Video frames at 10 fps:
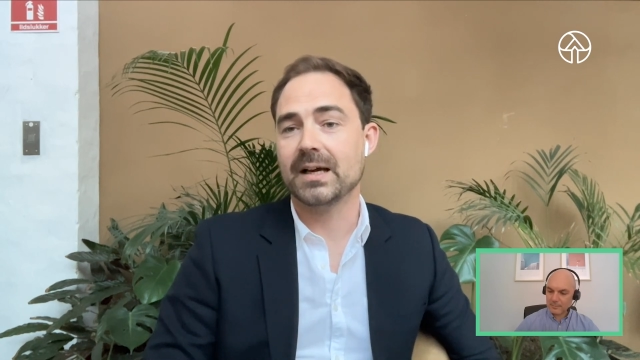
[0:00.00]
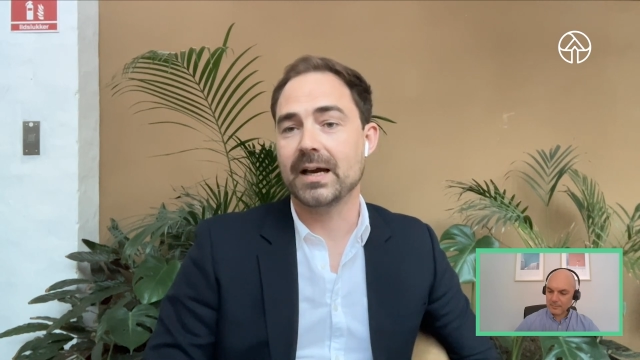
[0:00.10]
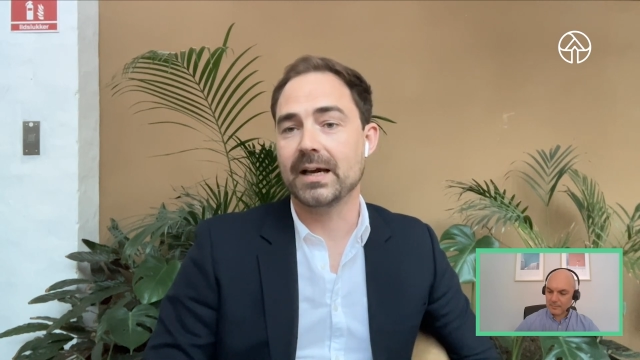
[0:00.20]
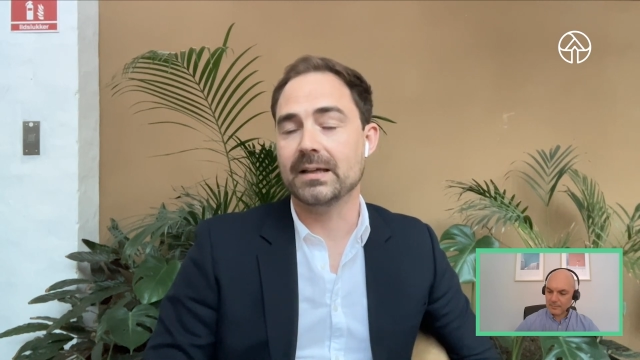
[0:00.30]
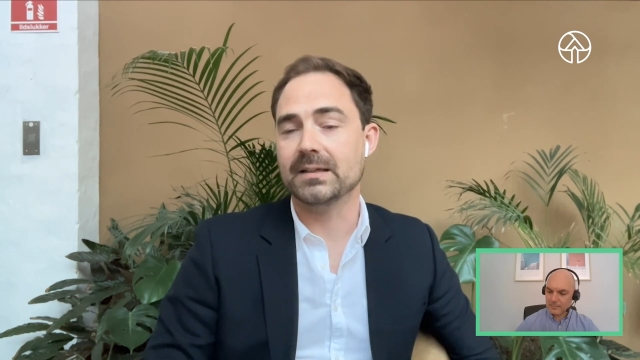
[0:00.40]

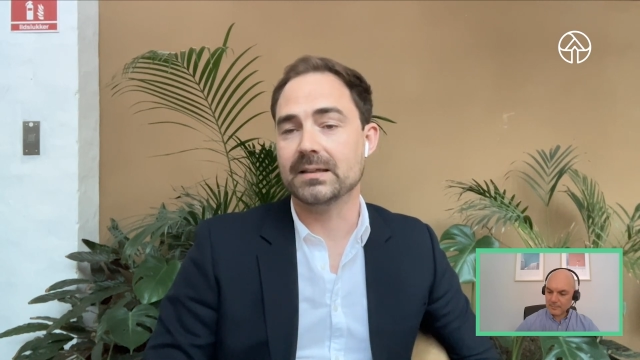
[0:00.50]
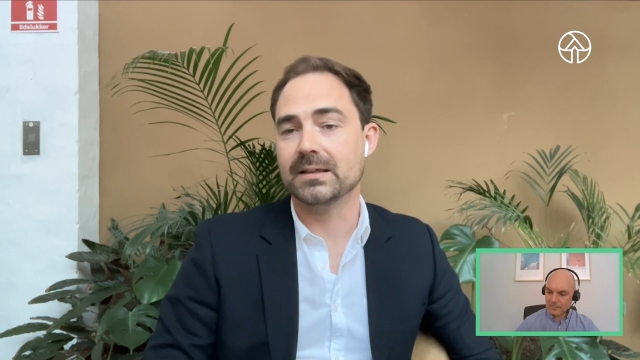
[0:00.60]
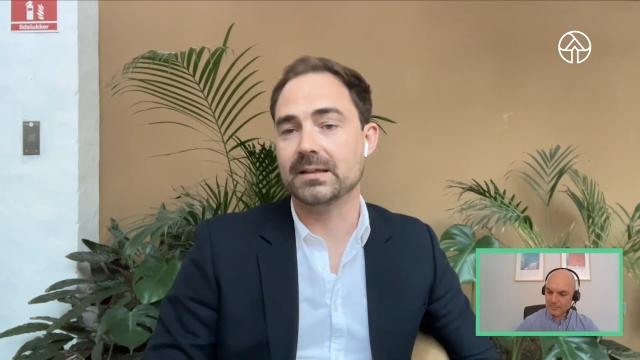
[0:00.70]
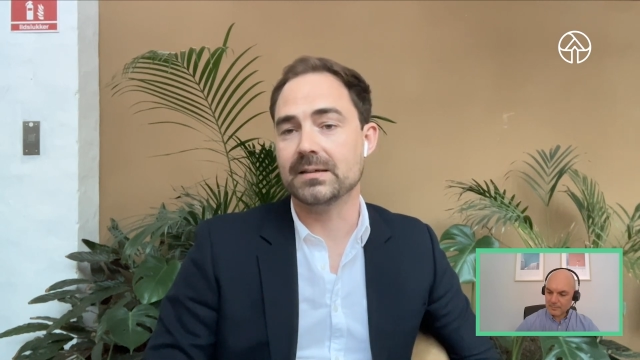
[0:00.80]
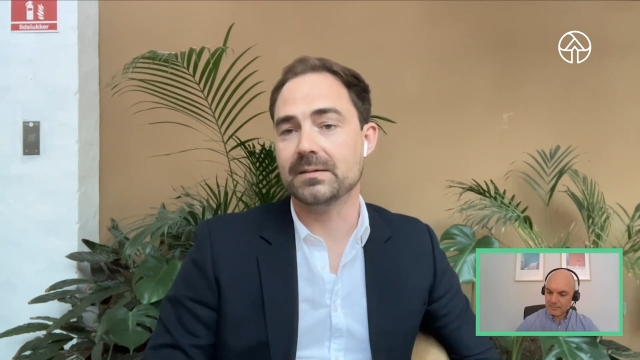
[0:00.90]
and
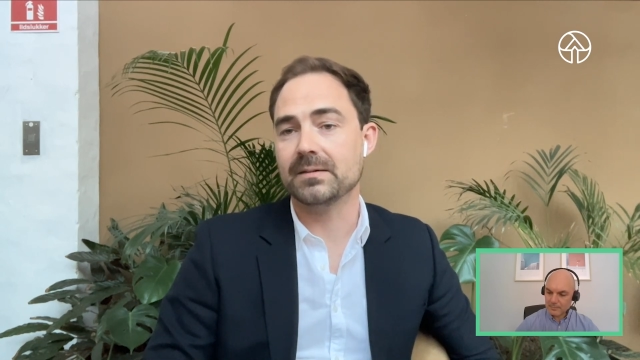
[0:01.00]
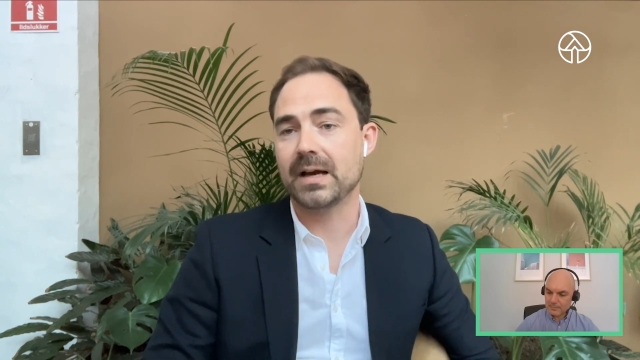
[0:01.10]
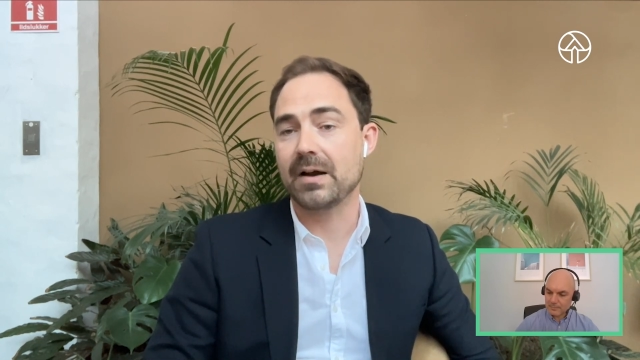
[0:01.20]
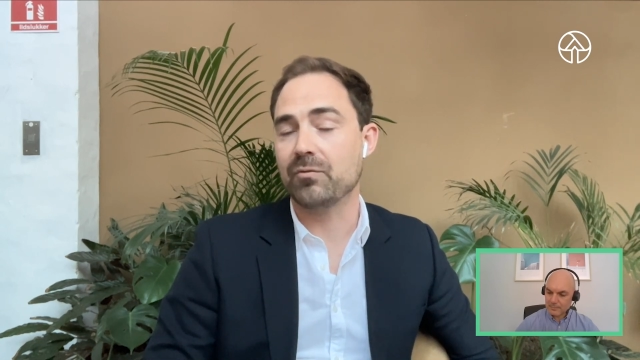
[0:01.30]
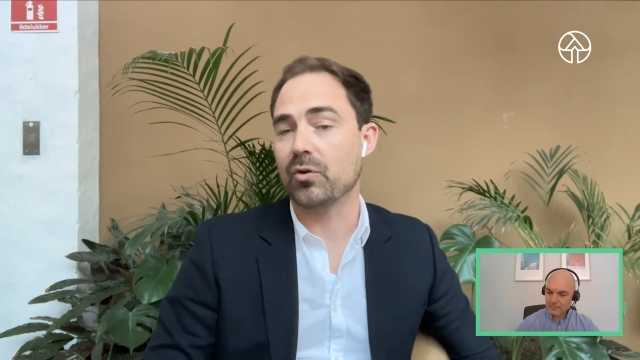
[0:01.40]

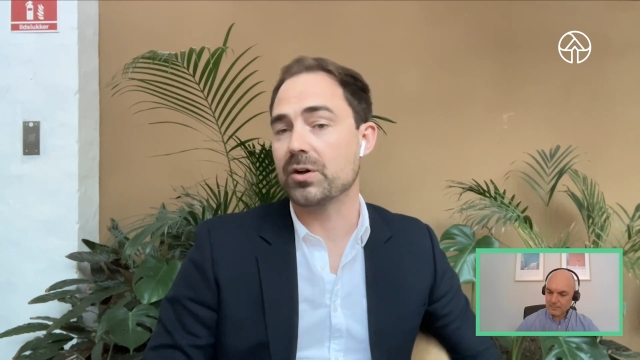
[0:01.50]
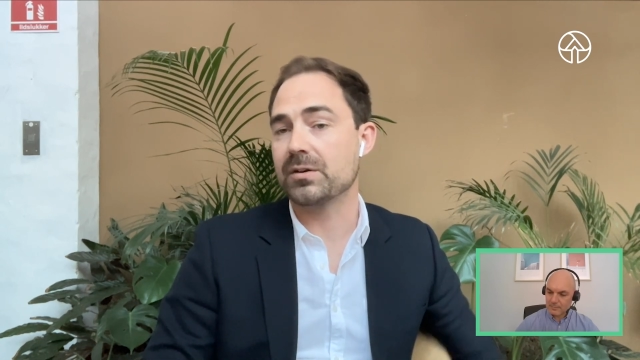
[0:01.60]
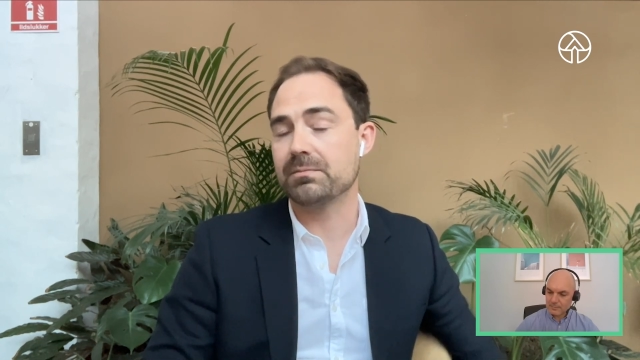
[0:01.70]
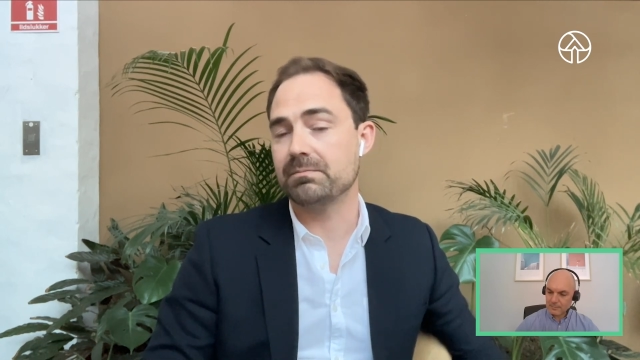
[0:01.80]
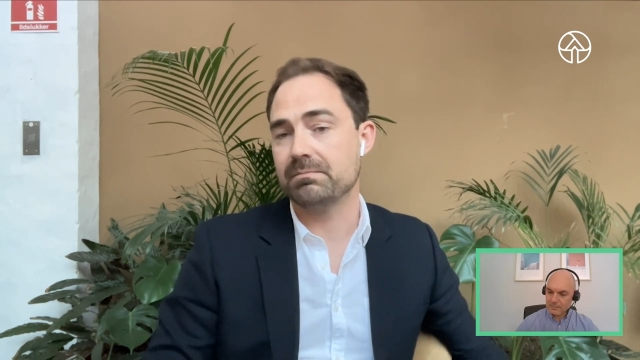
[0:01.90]
have
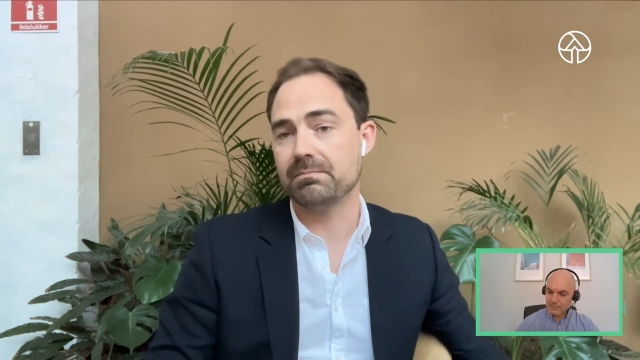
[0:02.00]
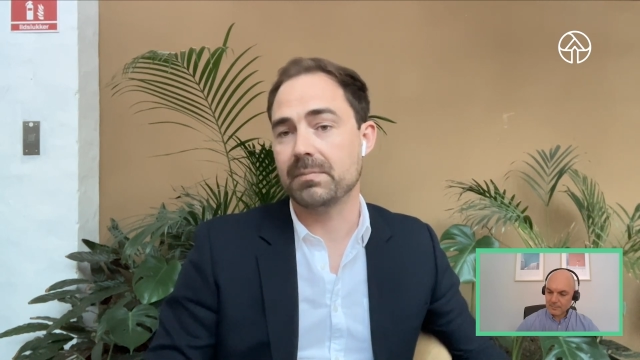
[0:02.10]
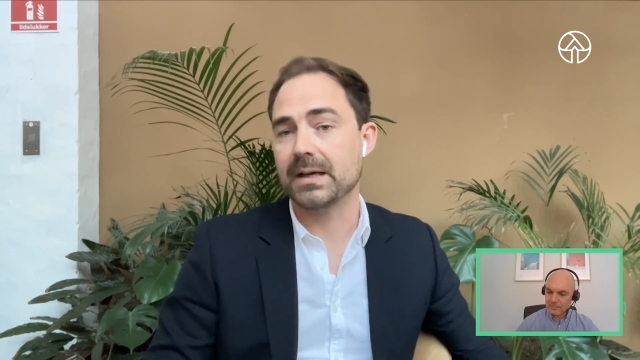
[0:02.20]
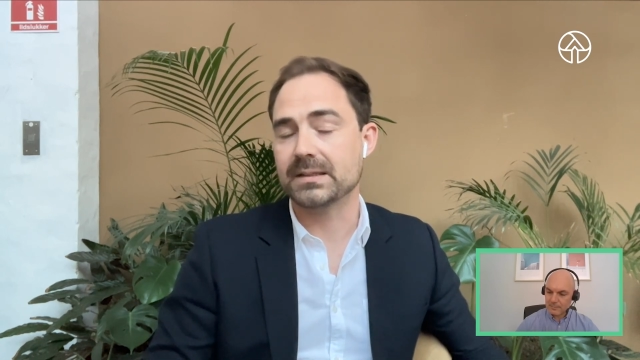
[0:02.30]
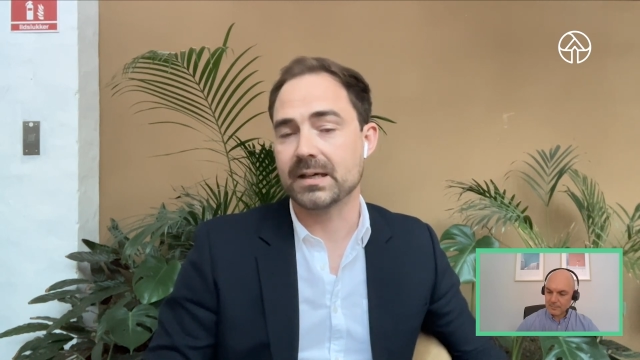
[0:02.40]
worked
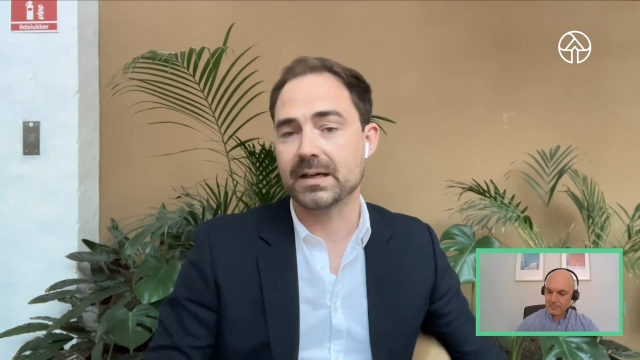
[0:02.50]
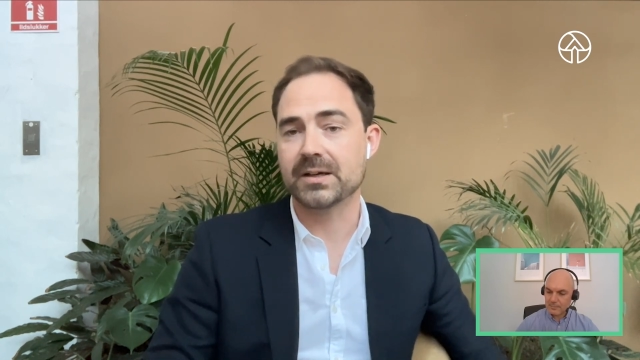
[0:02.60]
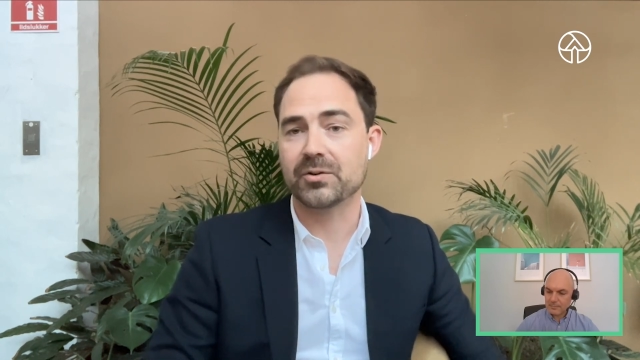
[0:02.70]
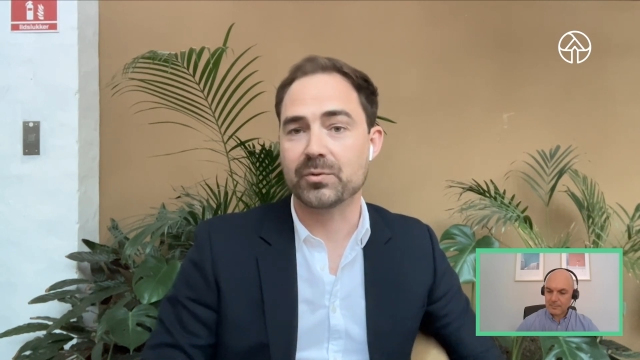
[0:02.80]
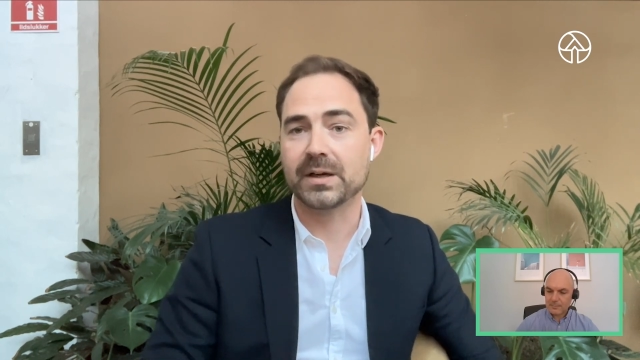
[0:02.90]
my entire
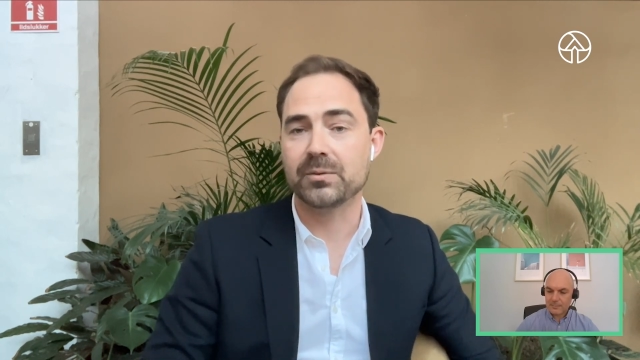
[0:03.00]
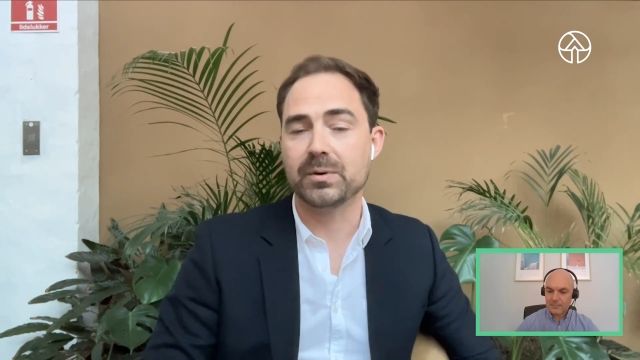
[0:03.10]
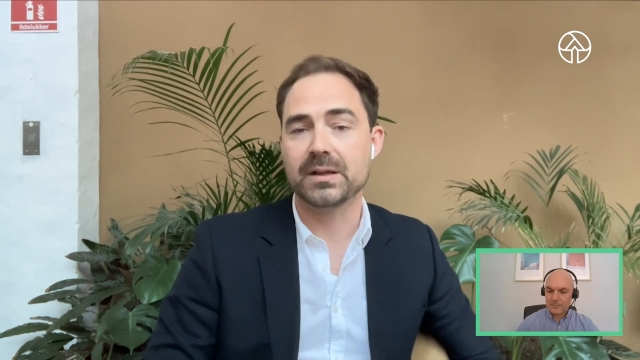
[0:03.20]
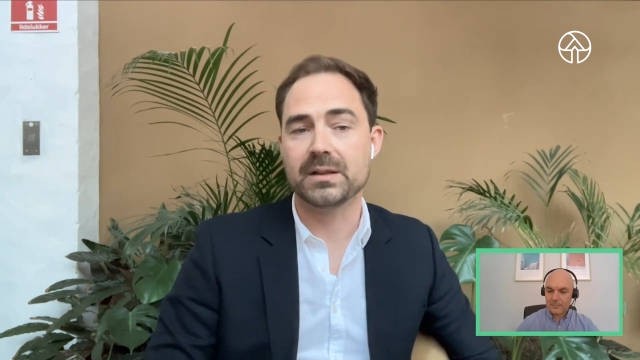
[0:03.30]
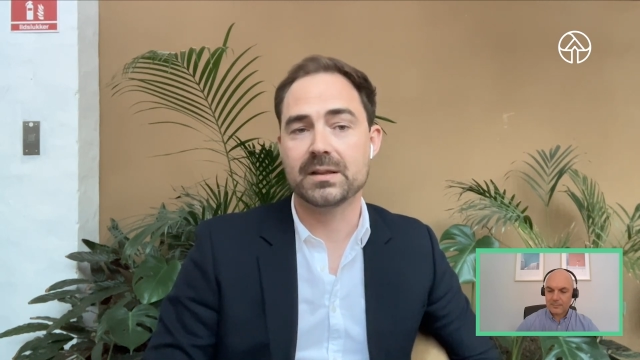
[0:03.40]
career
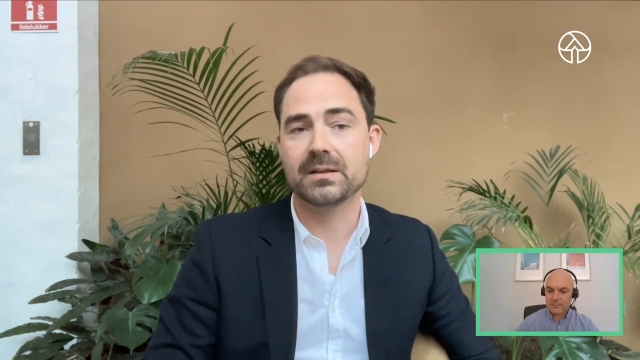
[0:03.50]
with